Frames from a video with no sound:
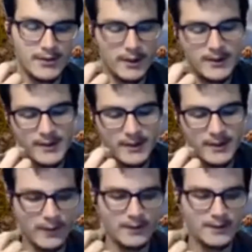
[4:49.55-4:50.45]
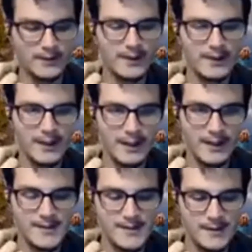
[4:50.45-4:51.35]
So I said, well,
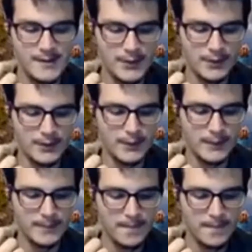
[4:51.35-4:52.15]
let's go and do it.